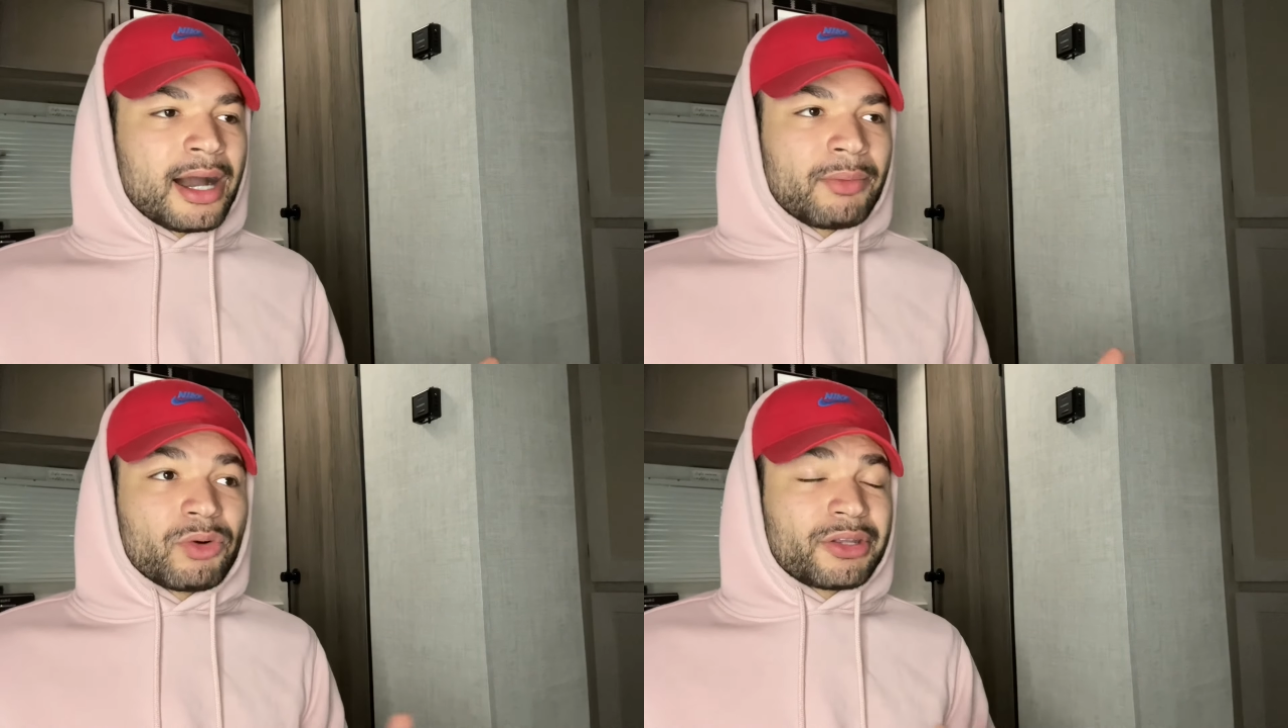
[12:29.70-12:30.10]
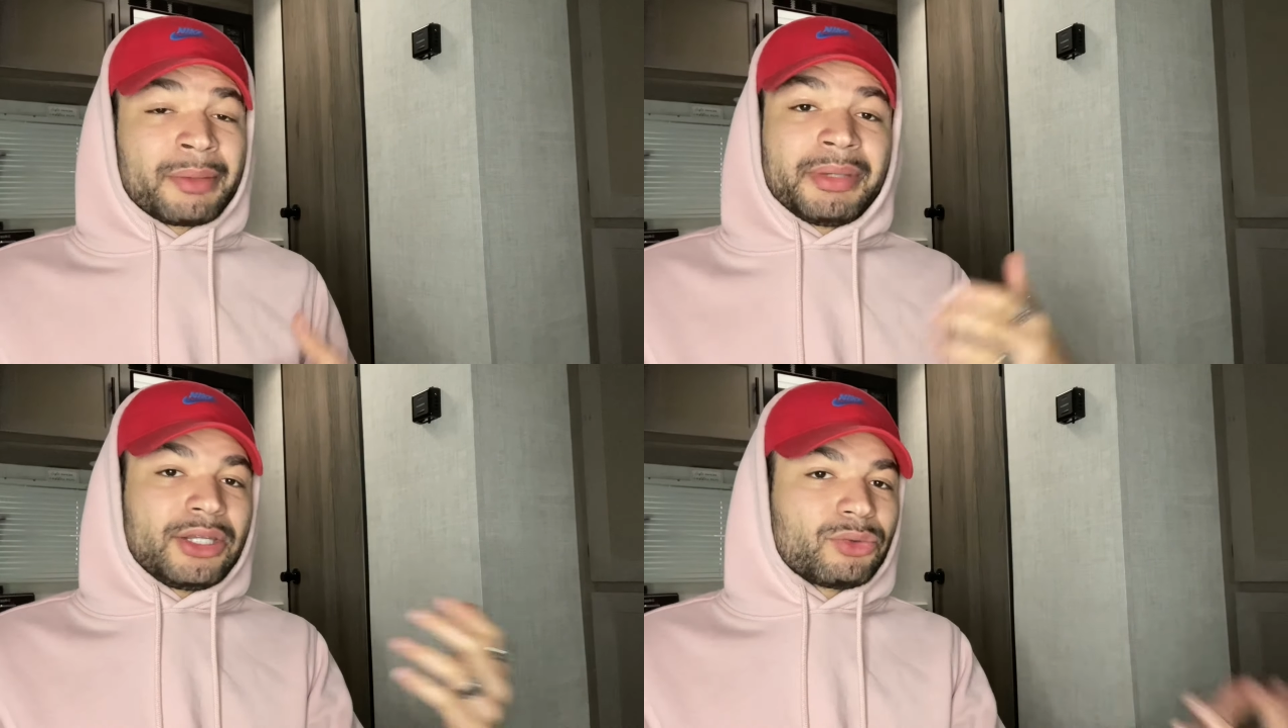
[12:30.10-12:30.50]
whether I
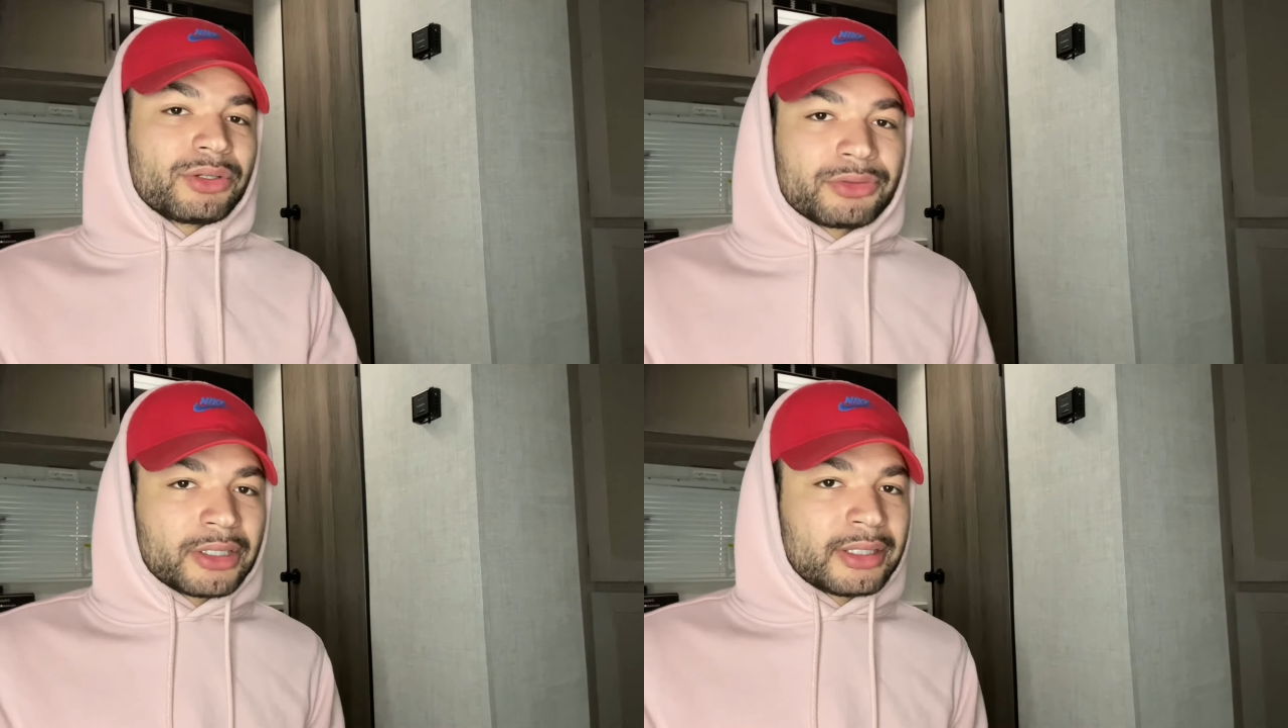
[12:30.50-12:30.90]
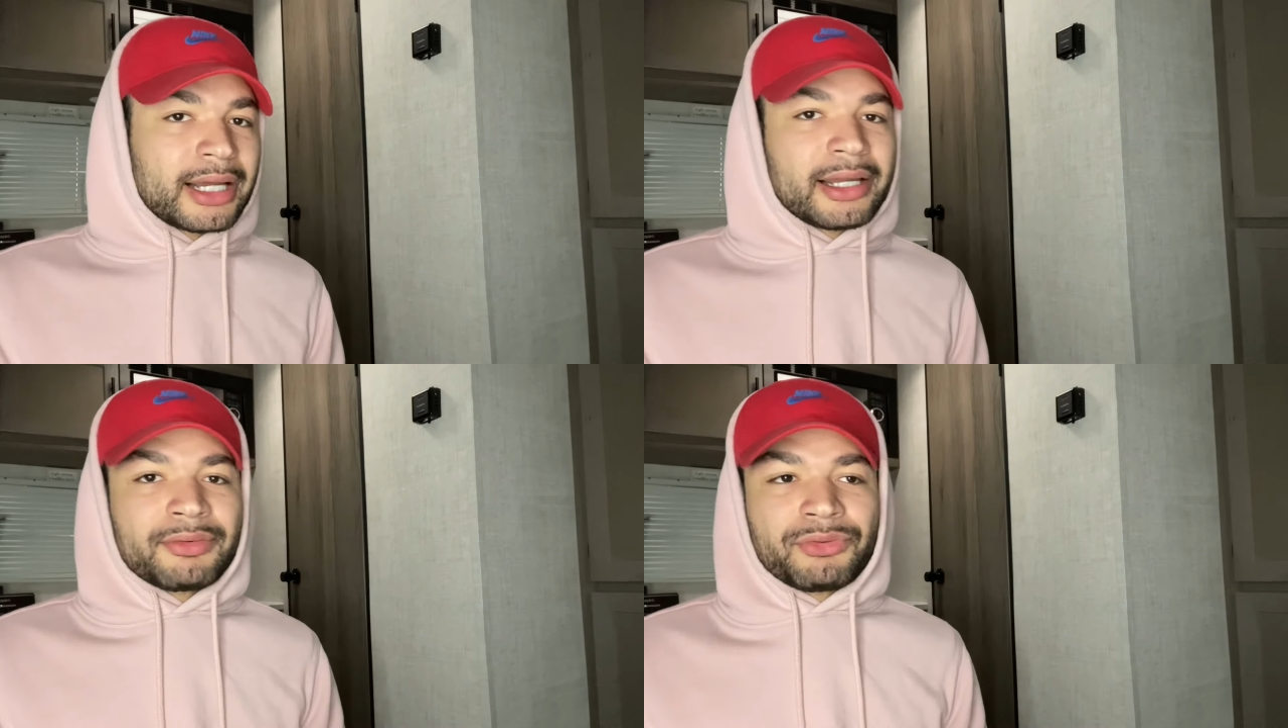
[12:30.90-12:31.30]
meet you in real
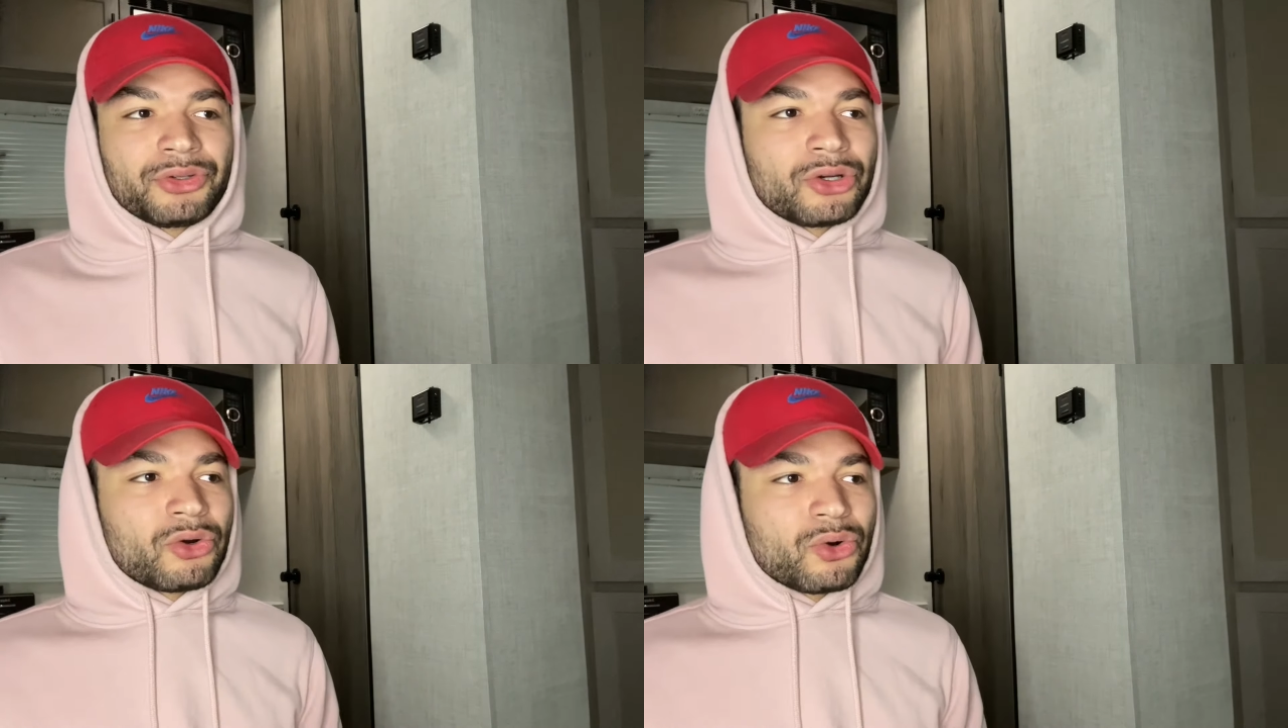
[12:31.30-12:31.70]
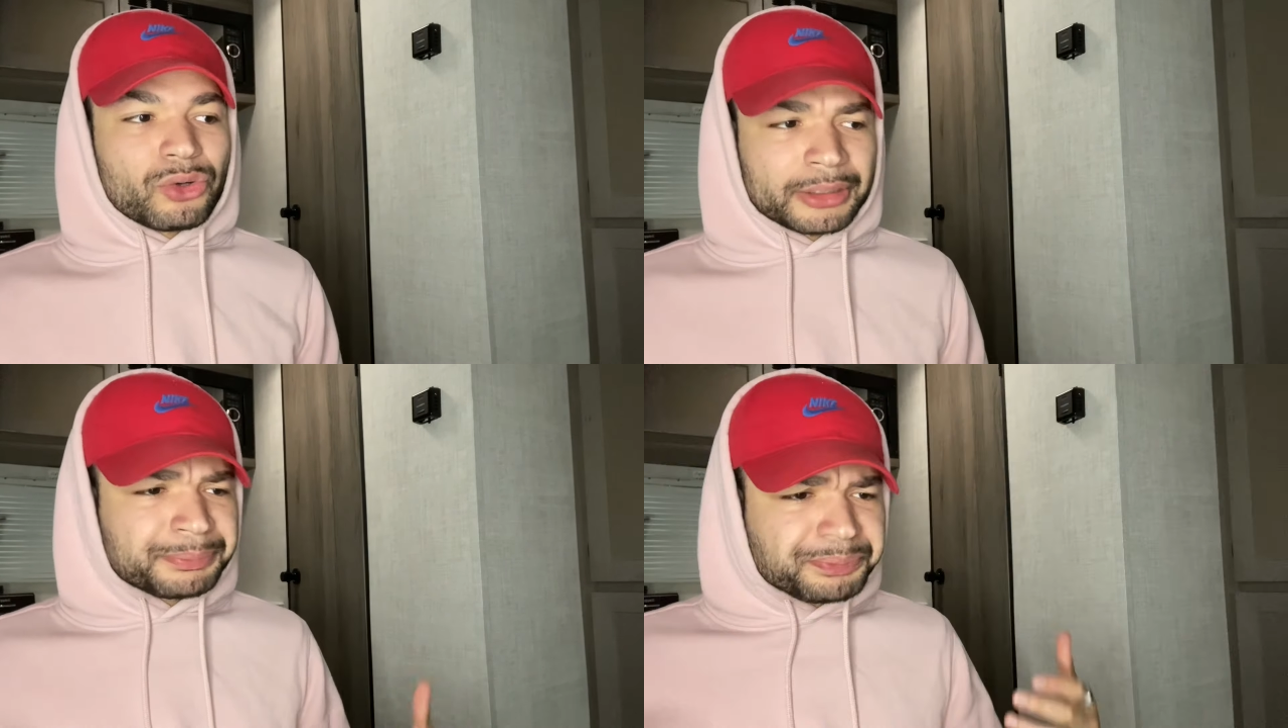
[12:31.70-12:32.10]
life, you know,
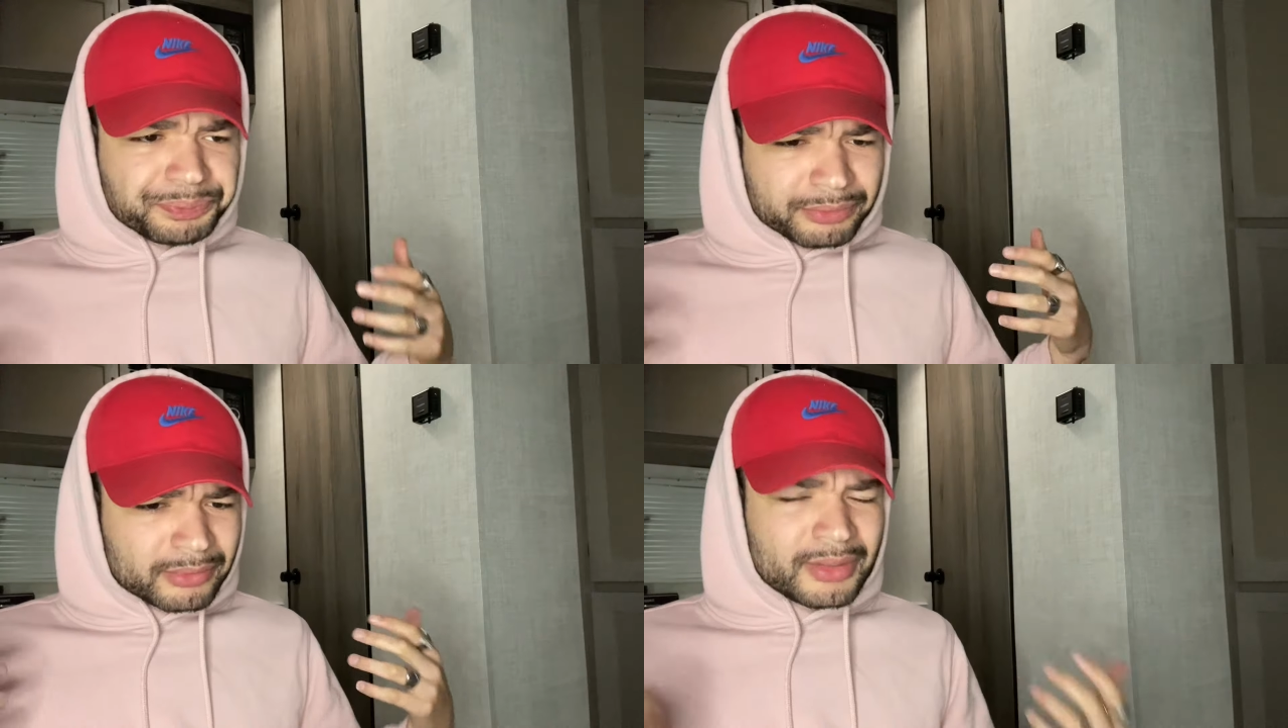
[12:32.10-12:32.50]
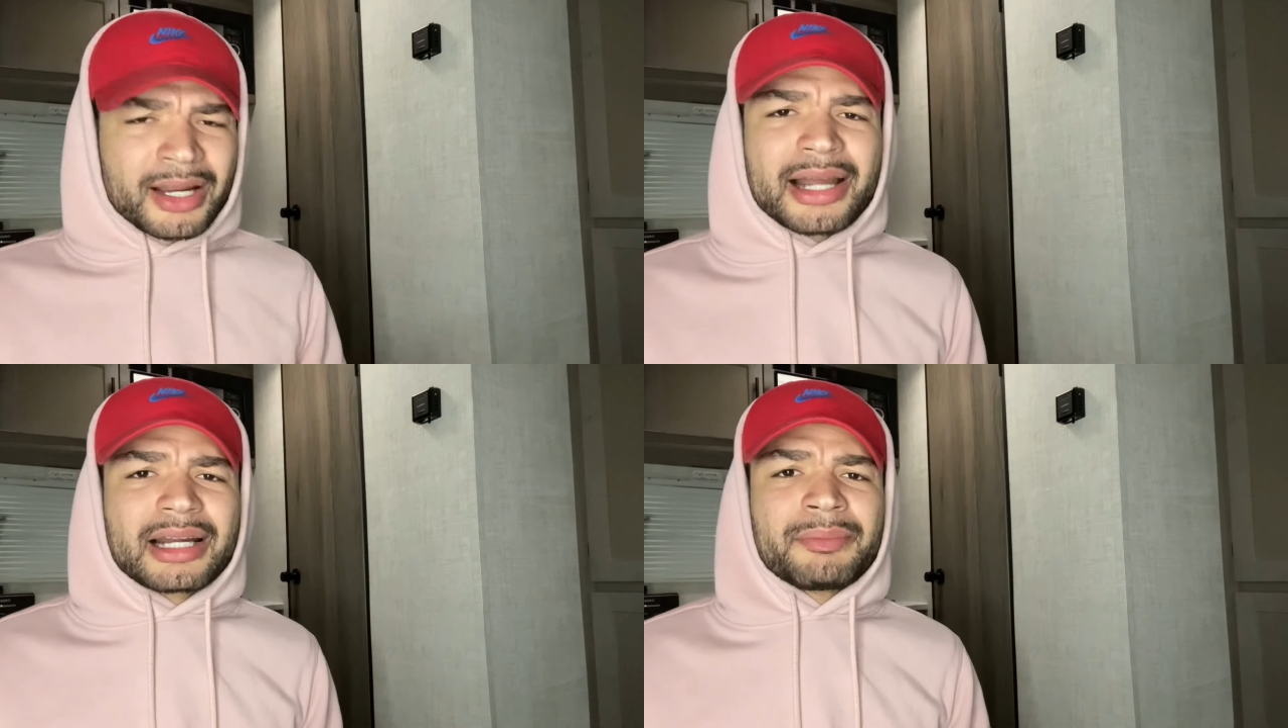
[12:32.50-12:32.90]
or
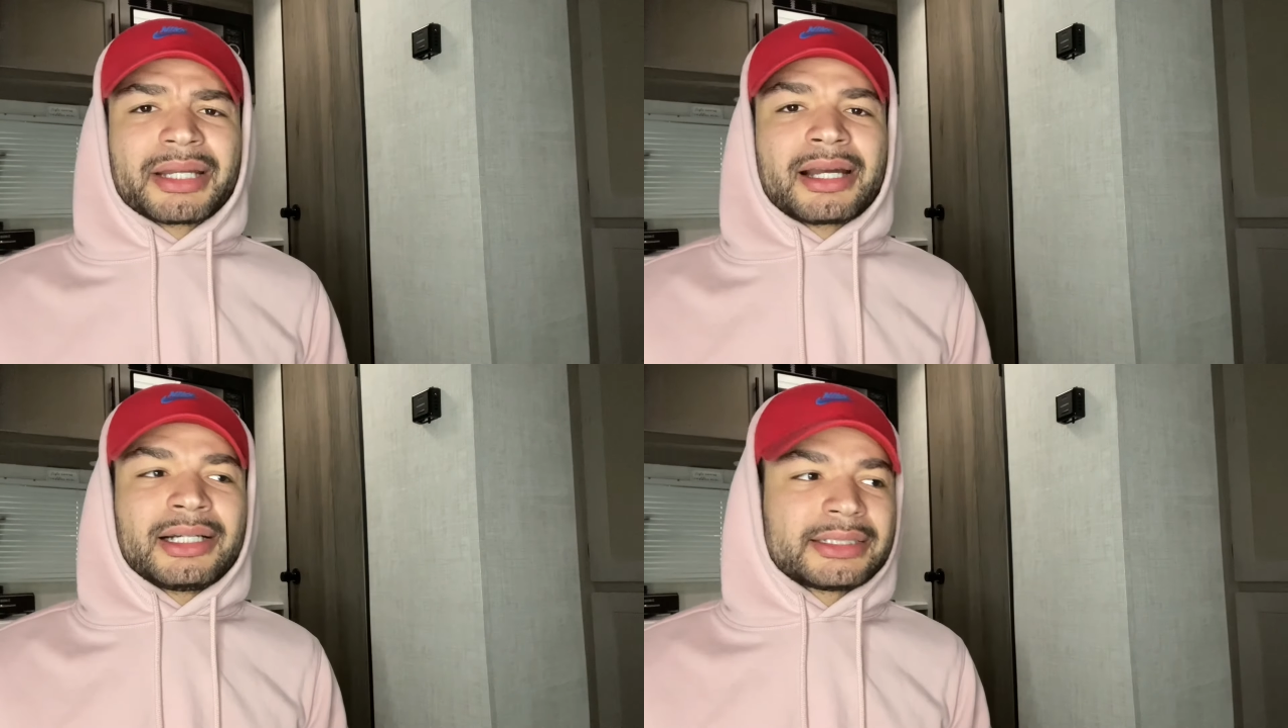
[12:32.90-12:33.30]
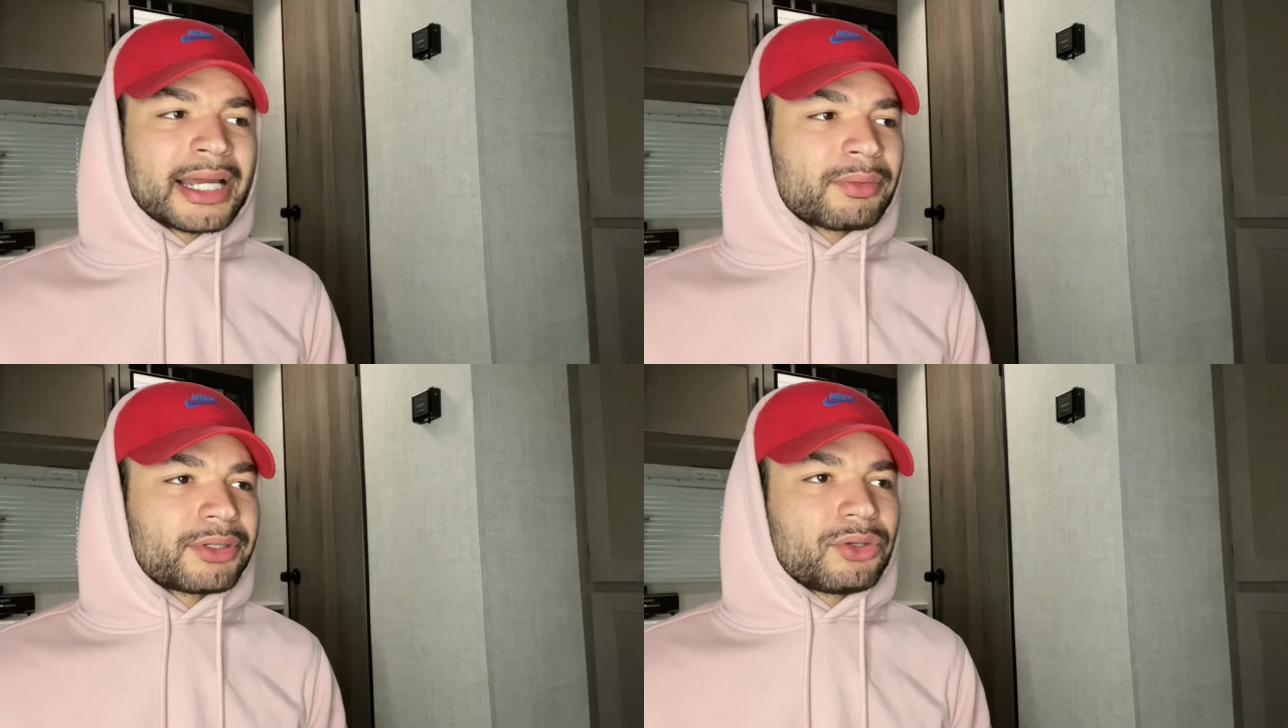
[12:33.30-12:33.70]
I come in
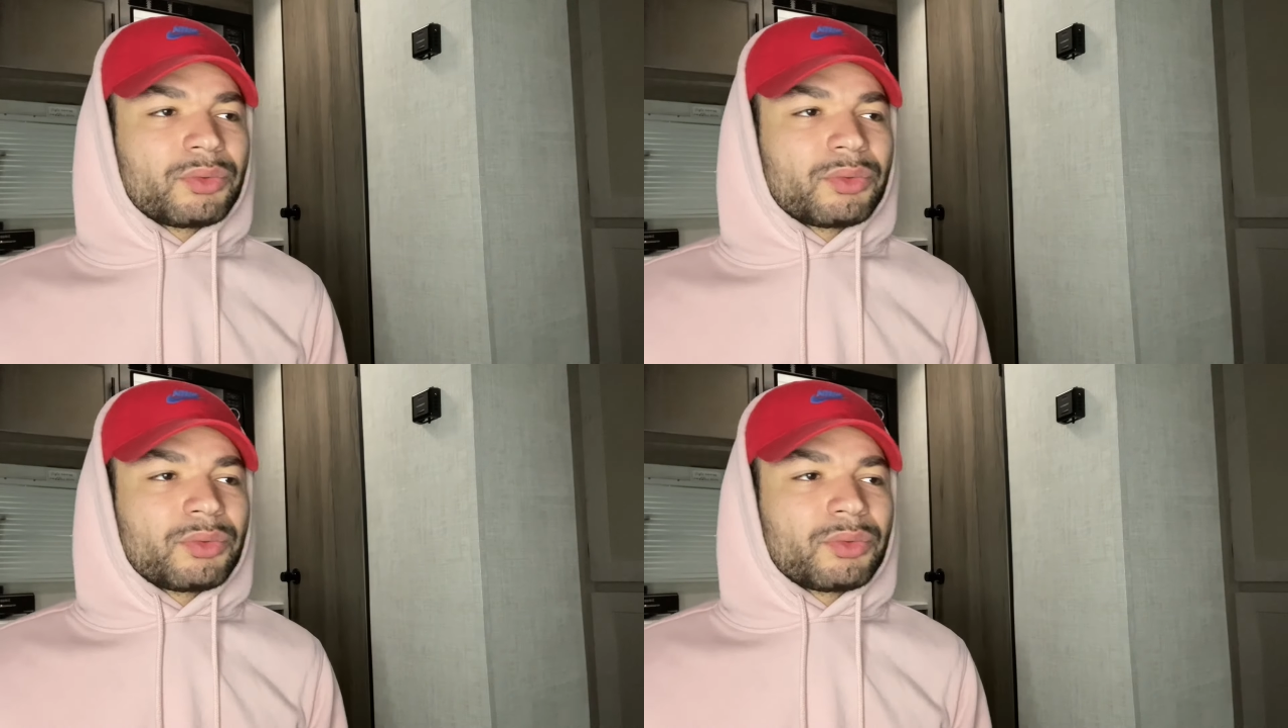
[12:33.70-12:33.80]
contact with you.